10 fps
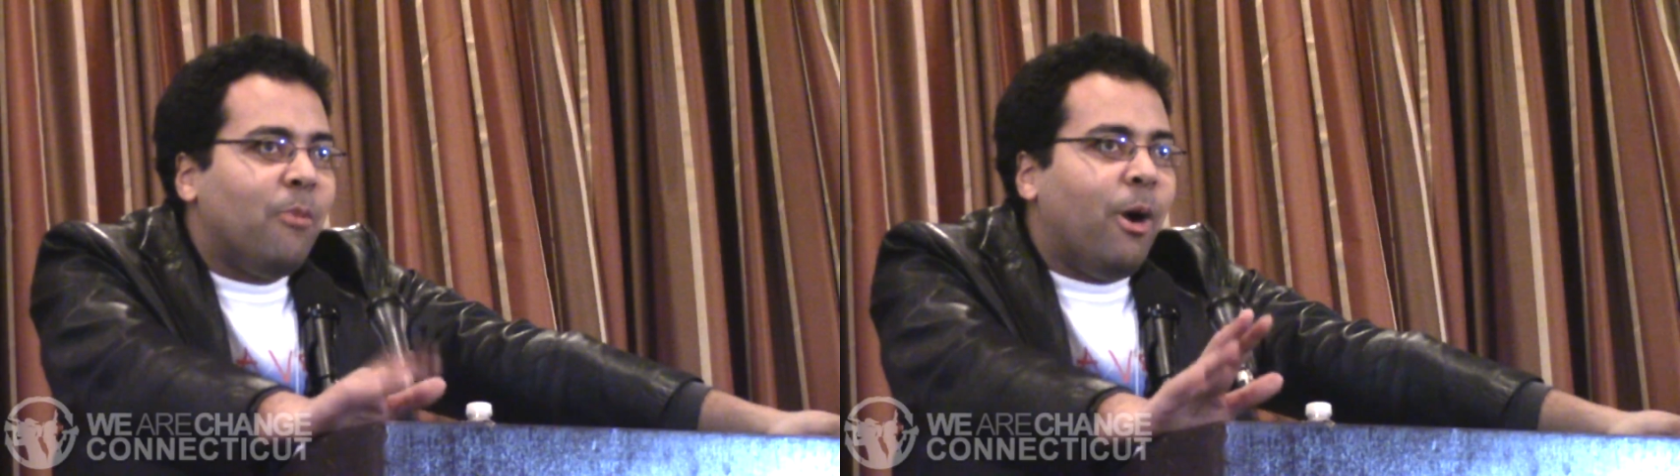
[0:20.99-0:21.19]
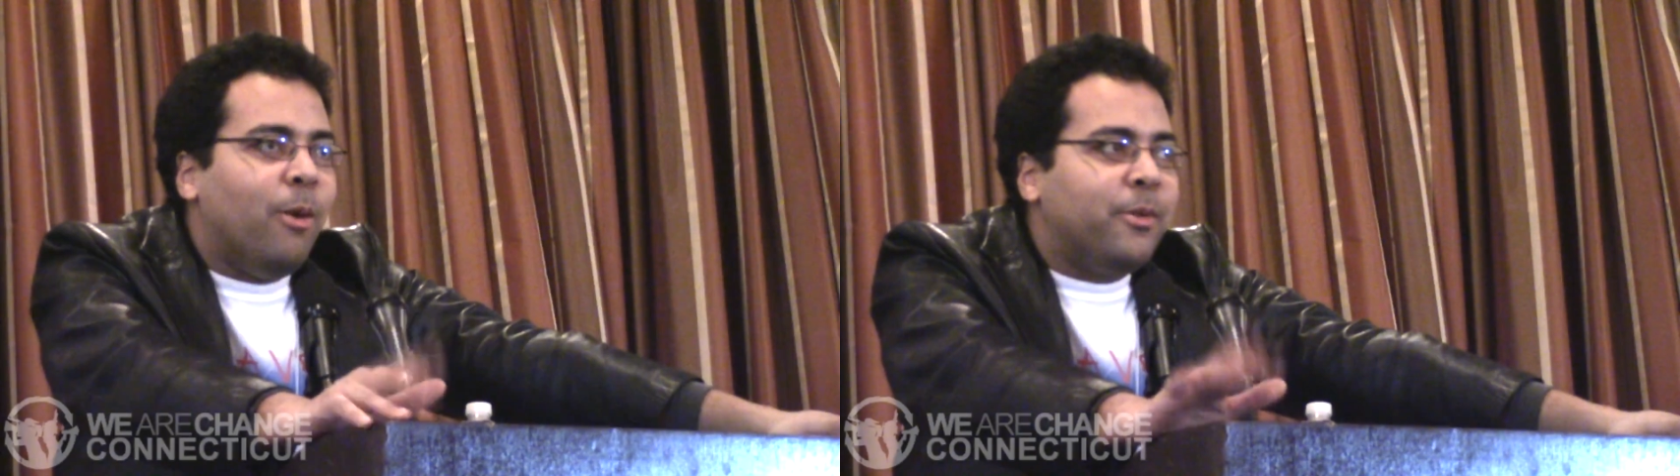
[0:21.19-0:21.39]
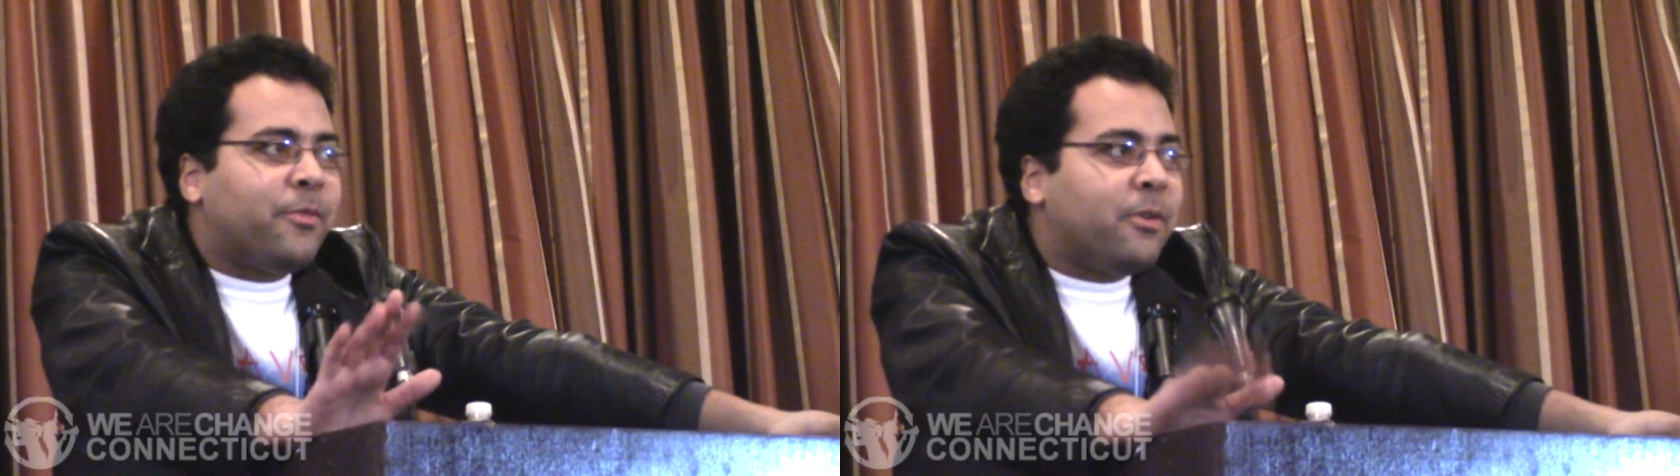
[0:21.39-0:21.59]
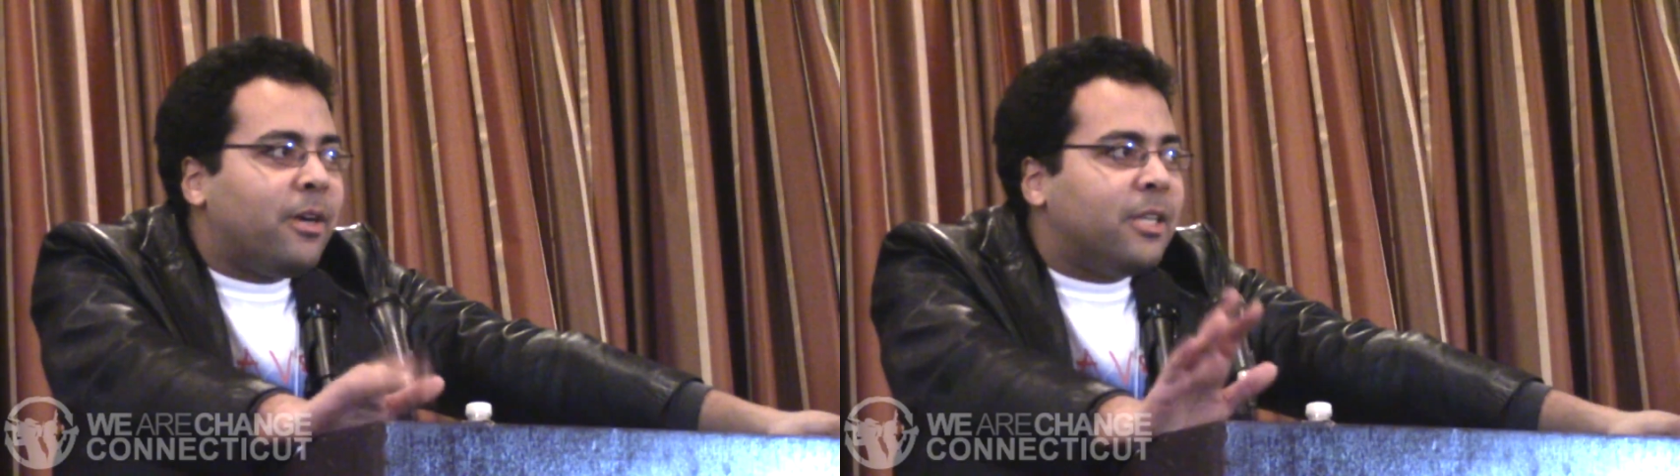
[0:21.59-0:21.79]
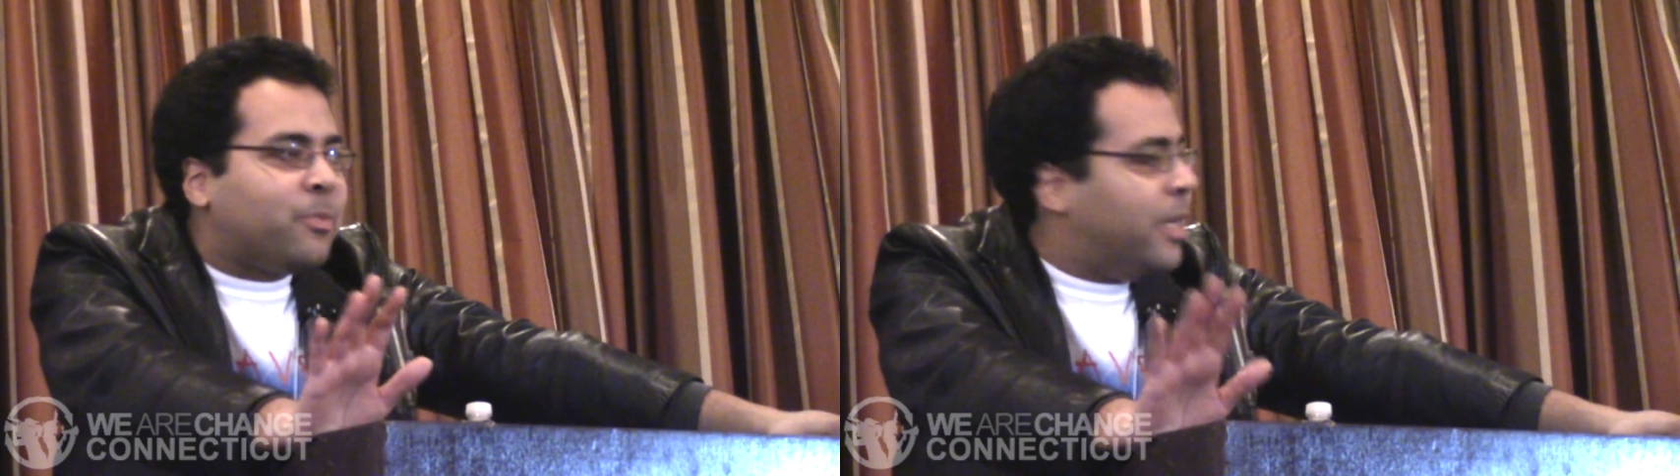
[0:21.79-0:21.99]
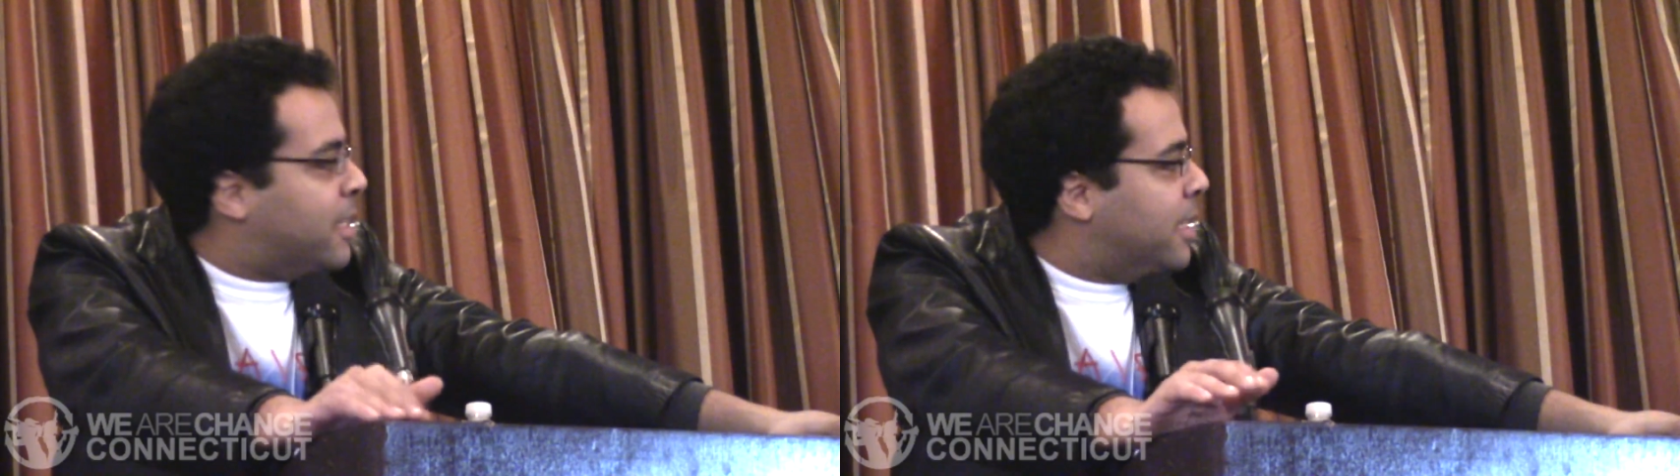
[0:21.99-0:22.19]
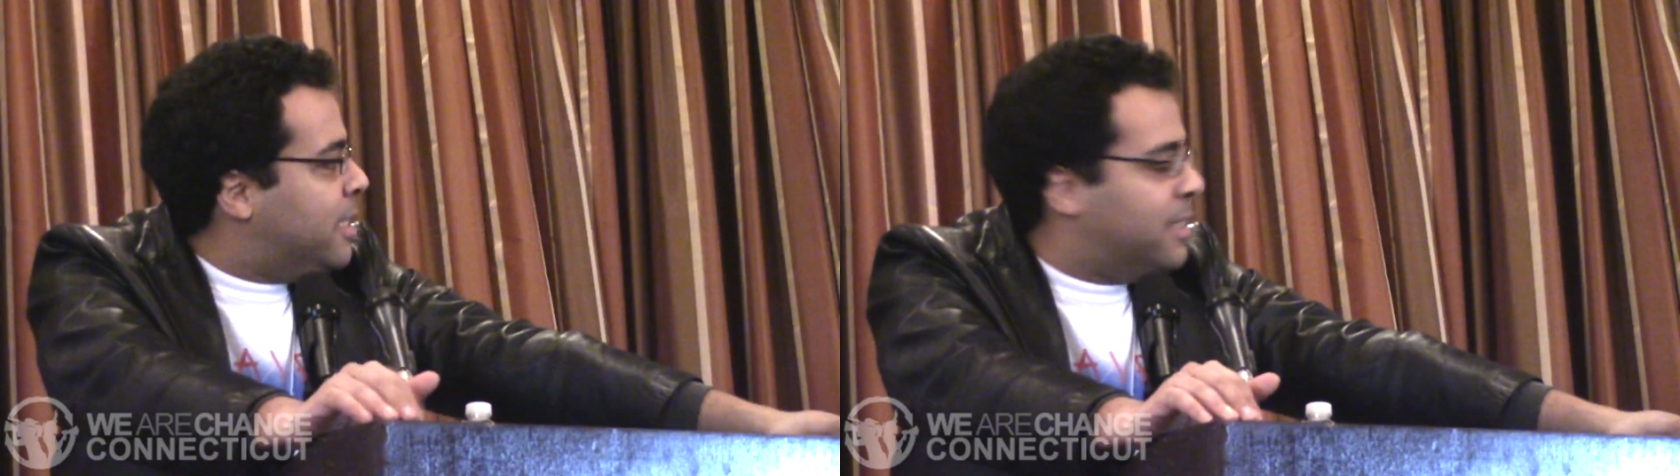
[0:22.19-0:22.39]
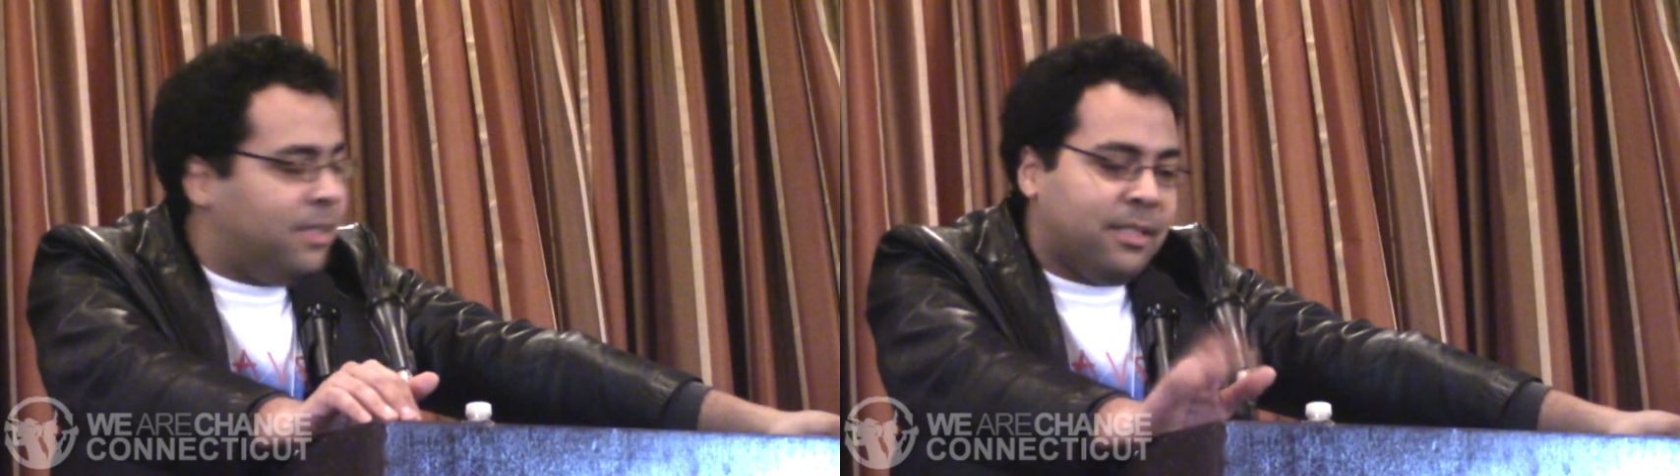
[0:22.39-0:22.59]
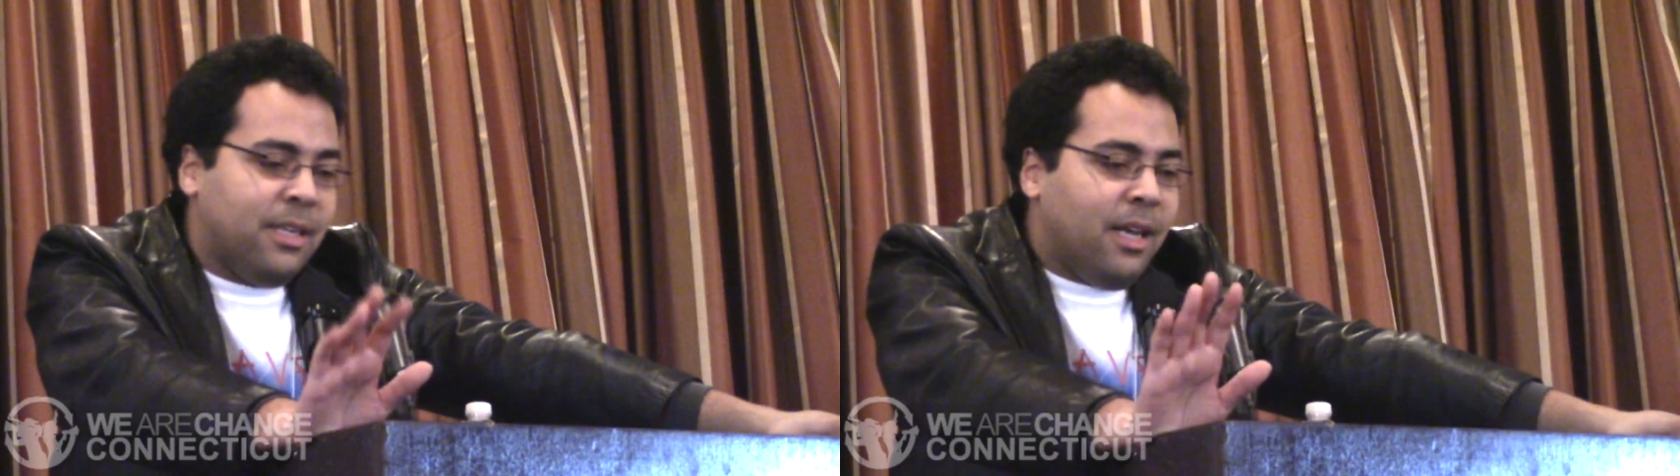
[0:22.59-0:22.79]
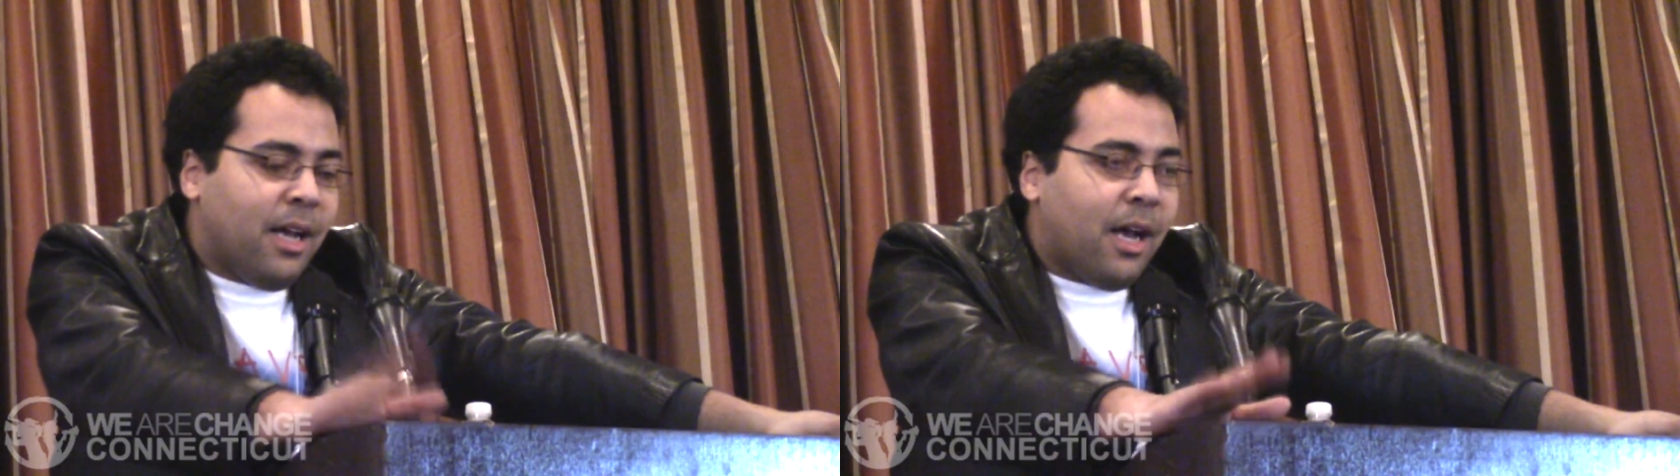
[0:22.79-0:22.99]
moment for us because